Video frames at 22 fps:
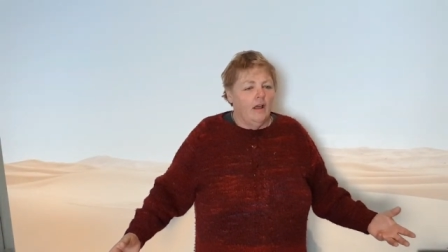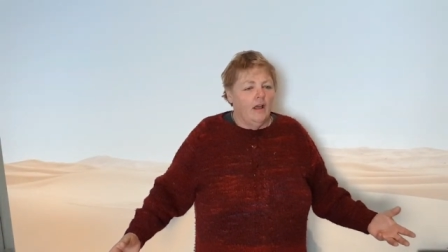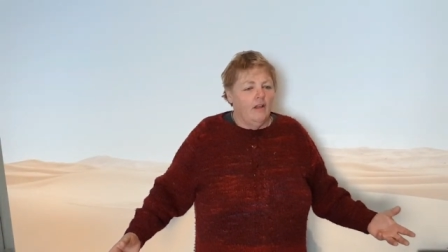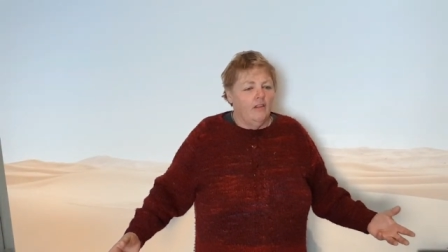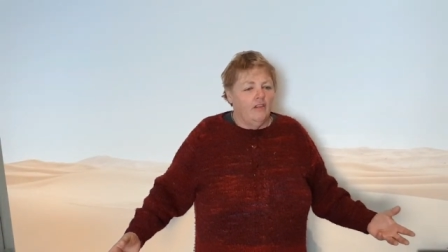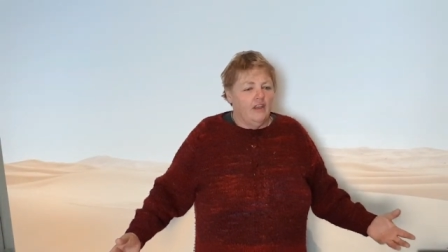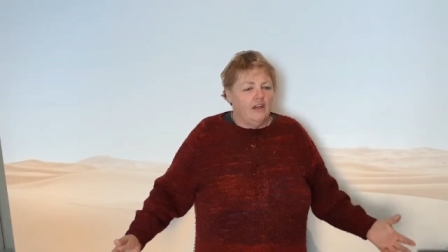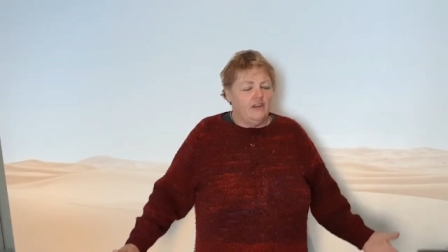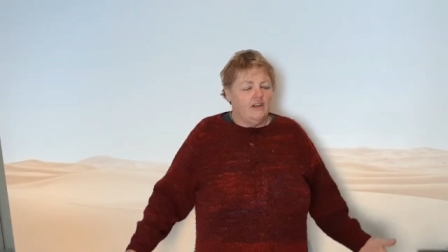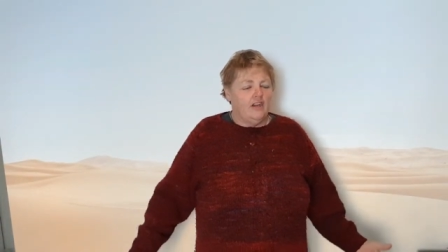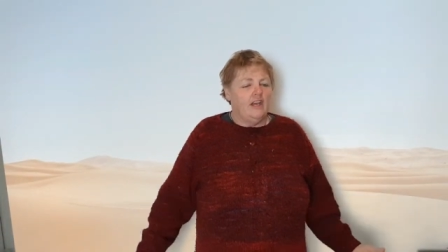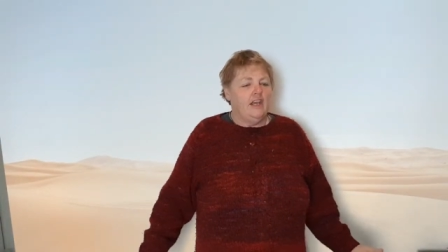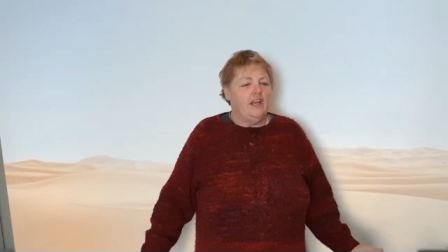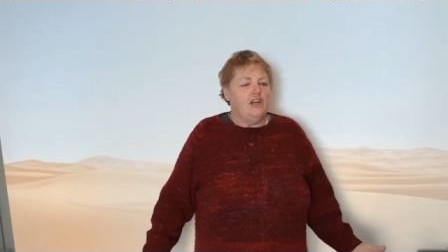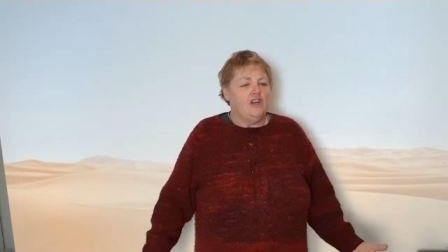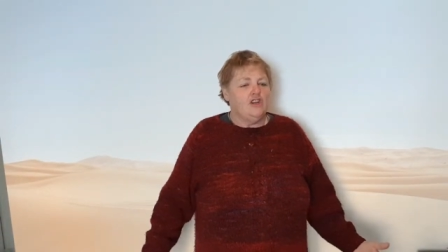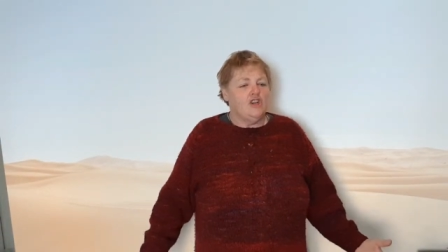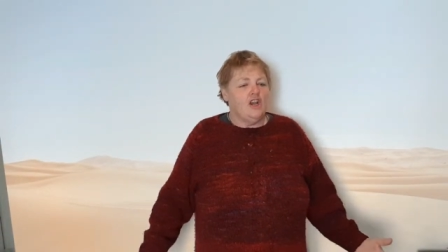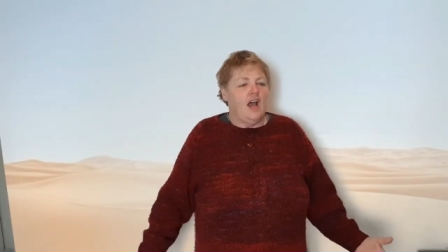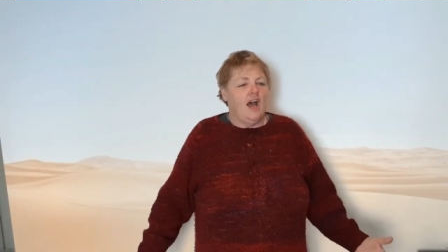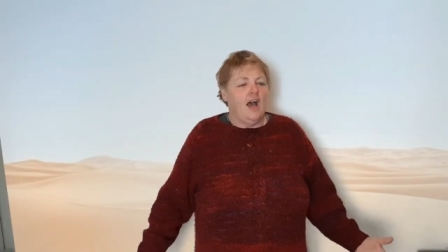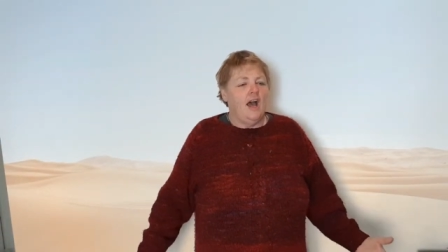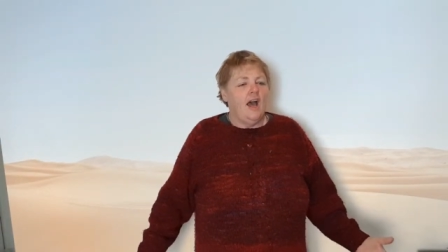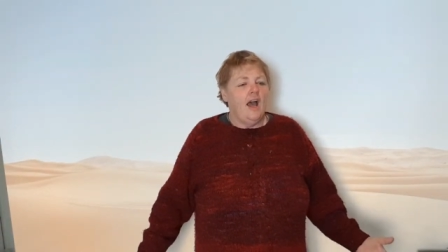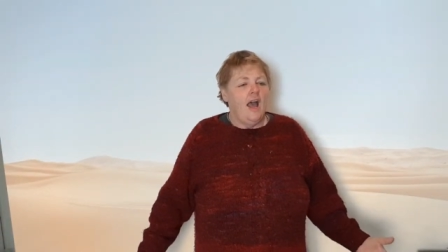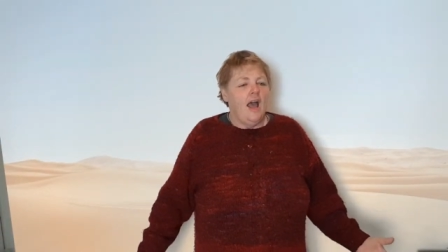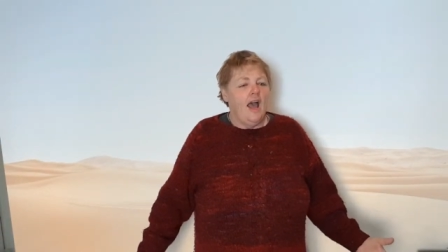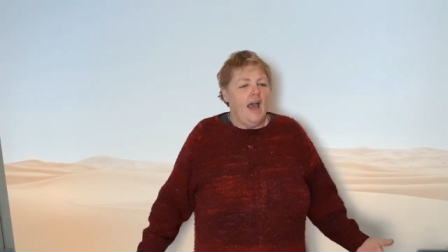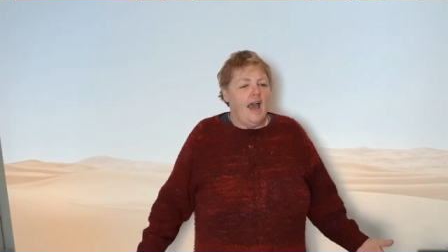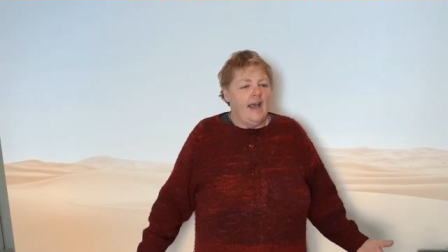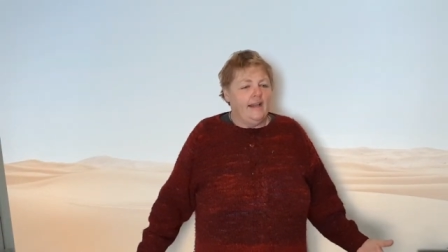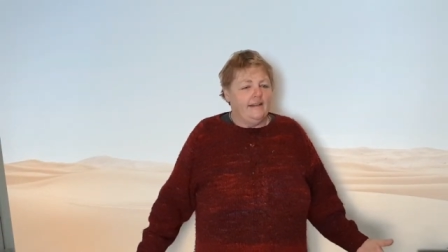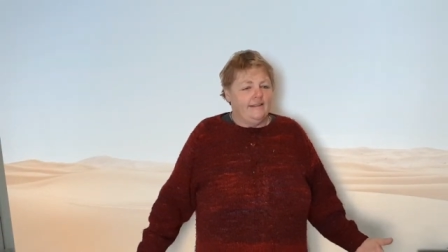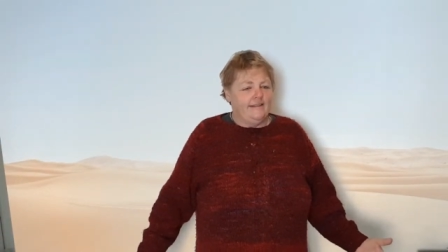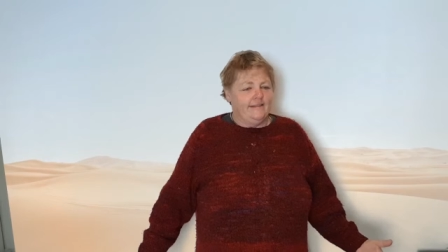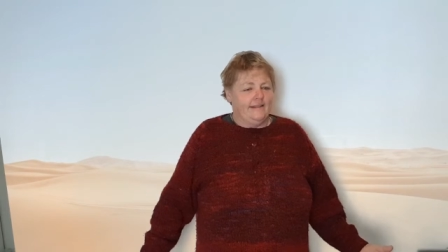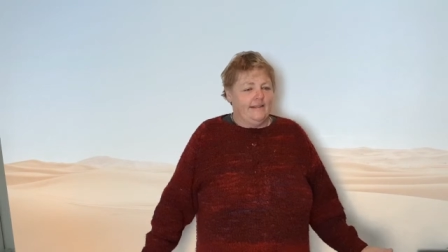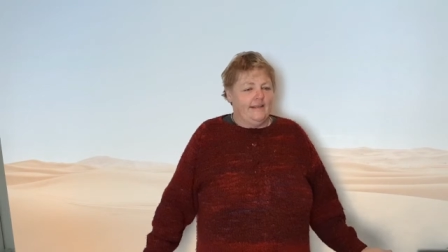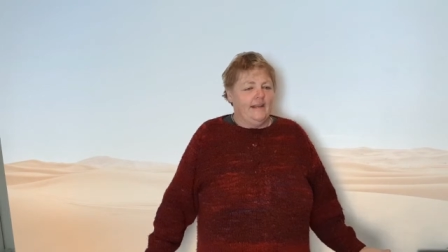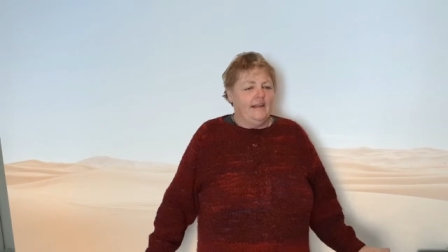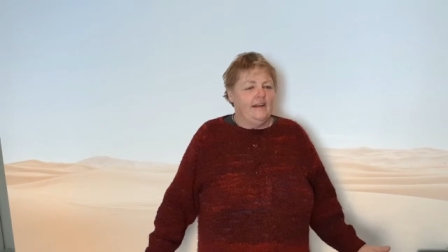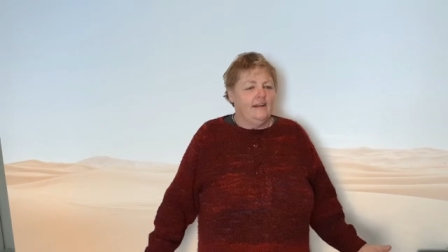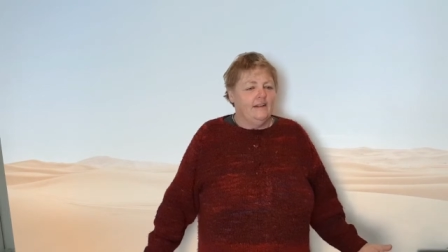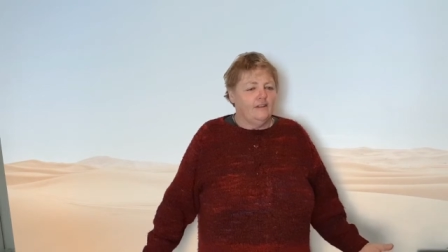the teacher had
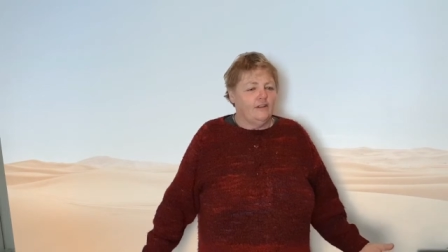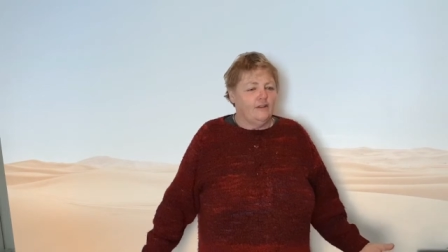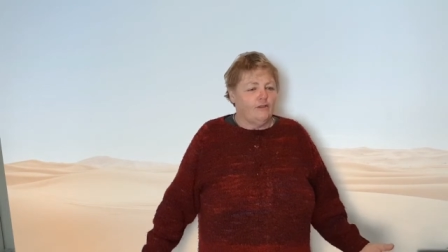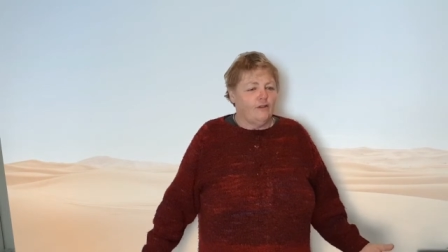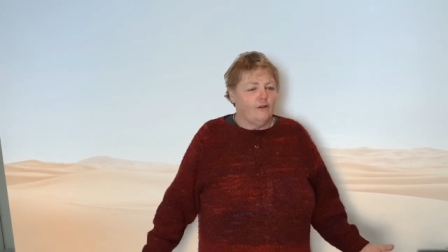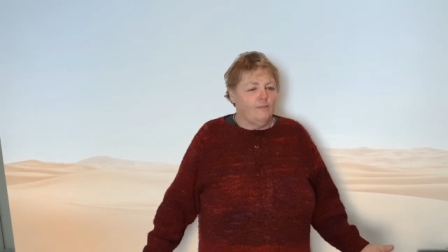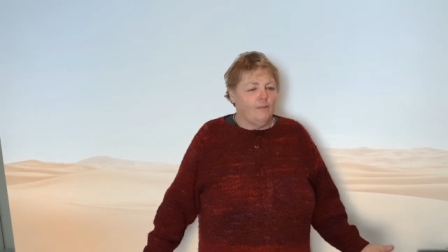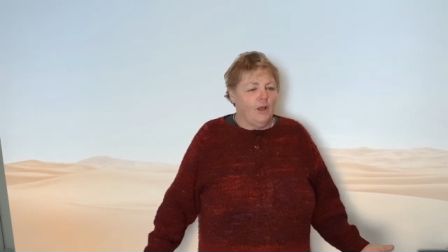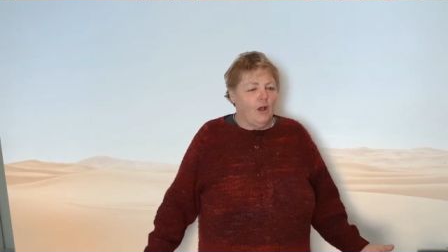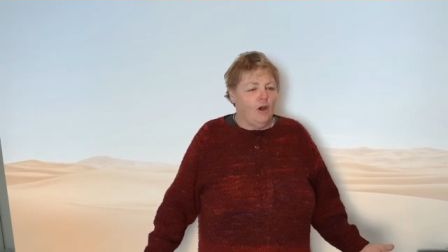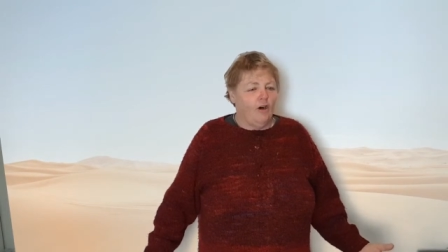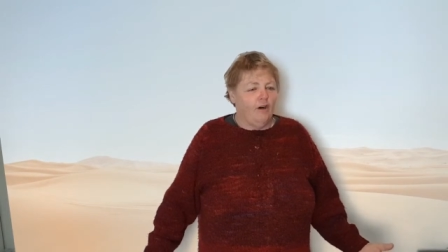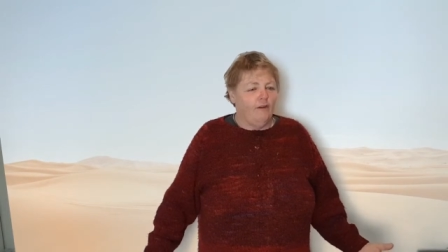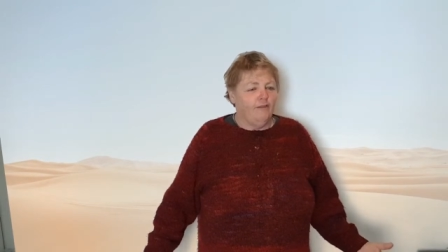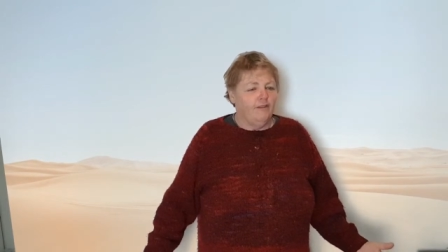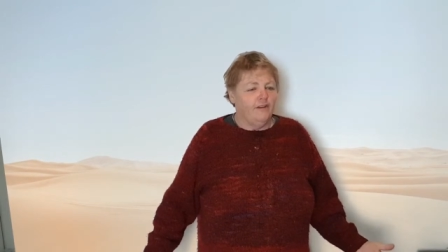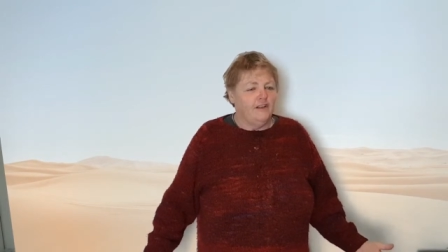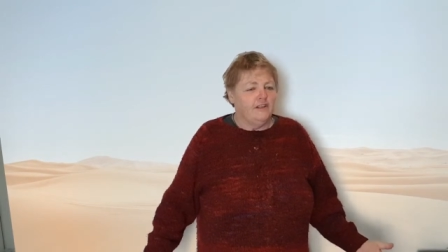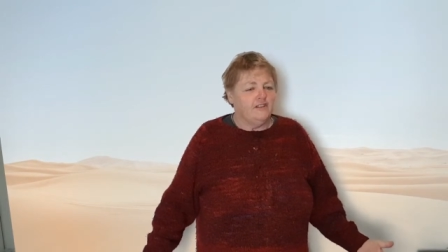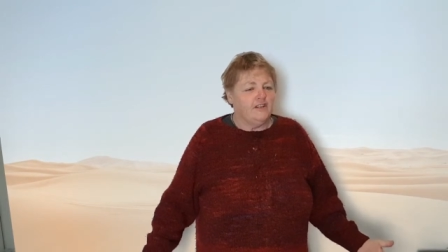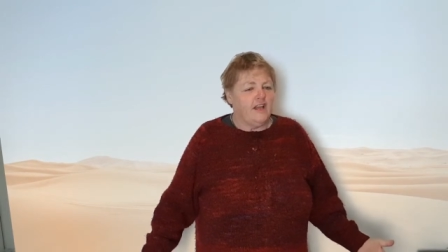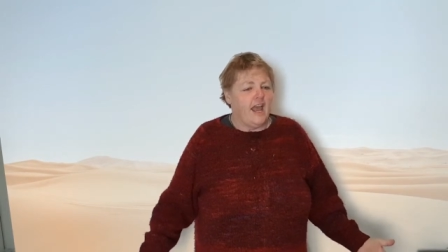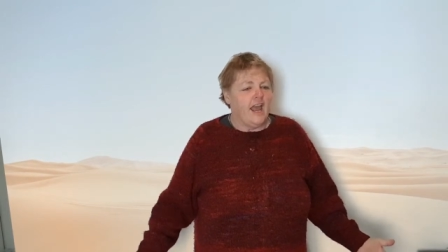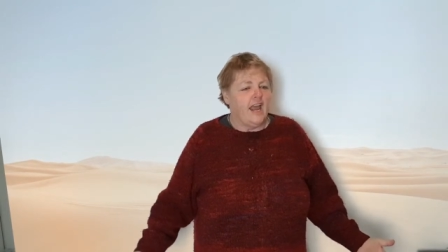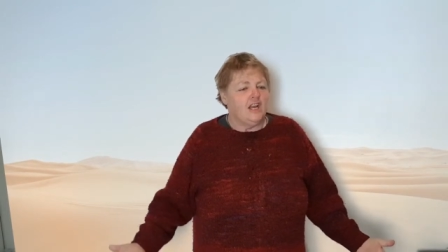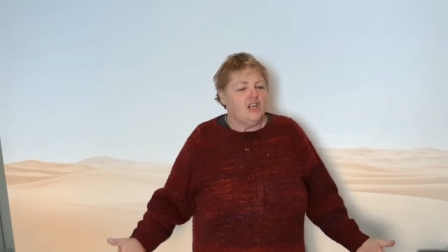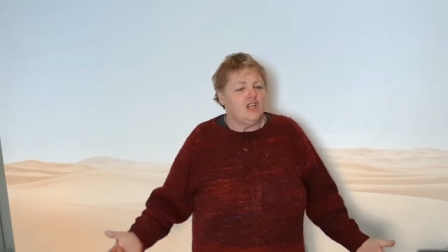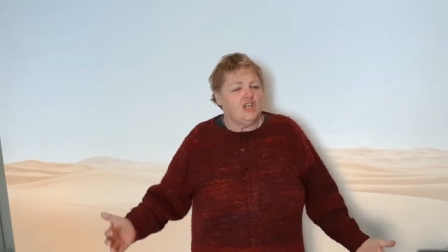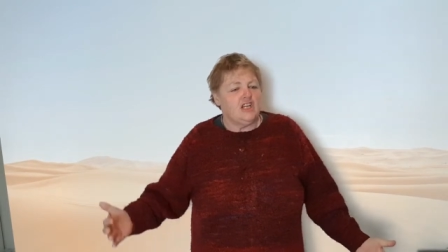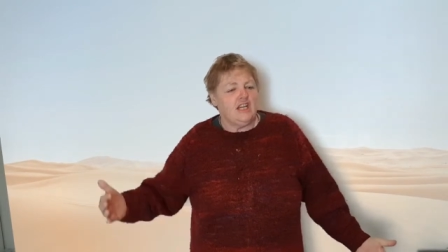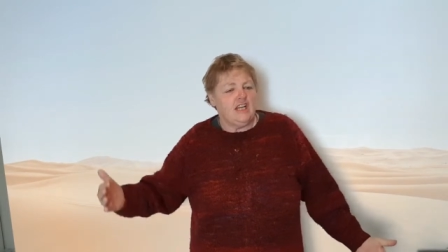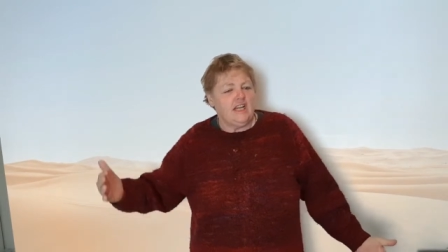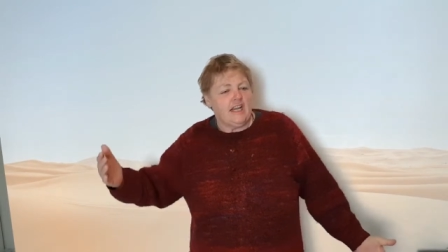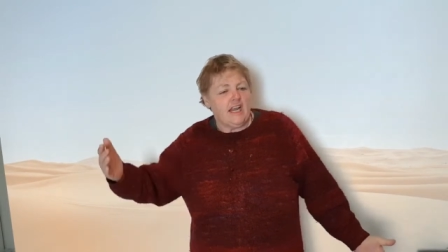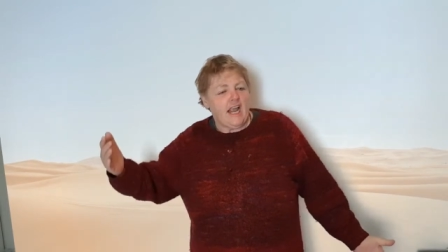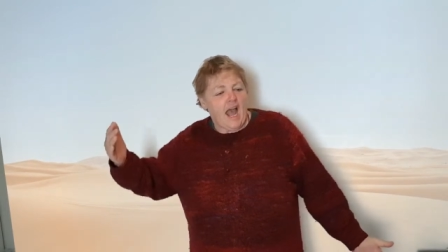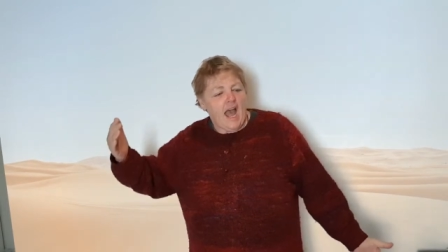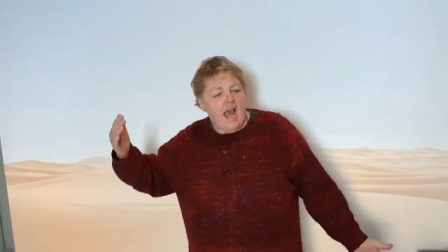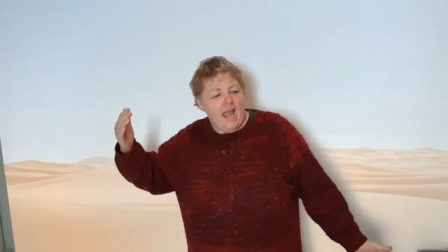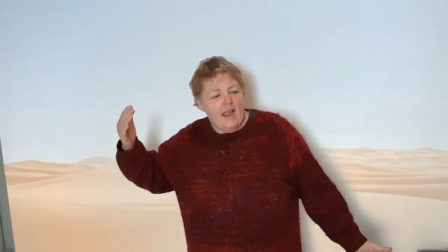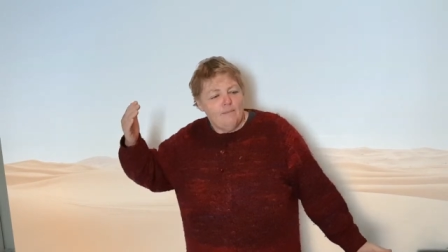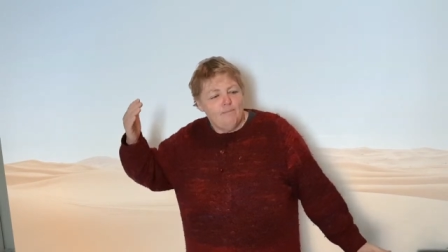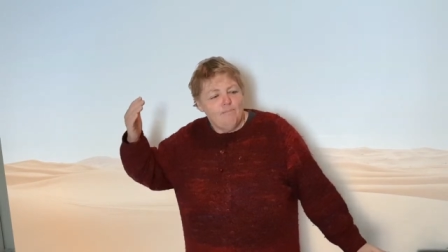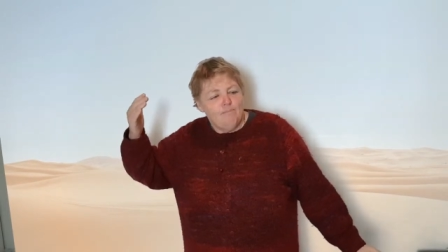seen us from the office, and she
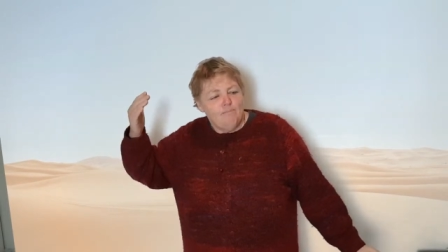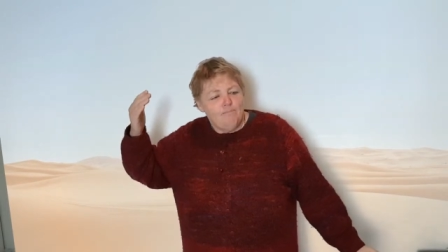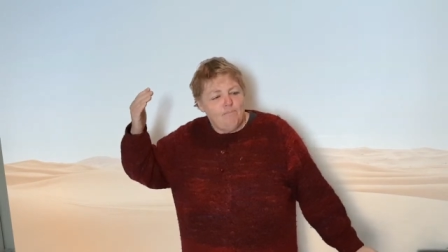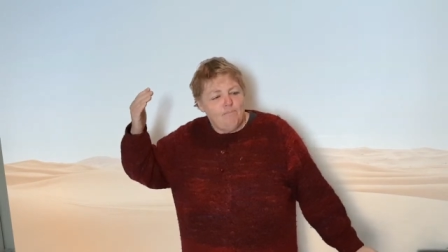came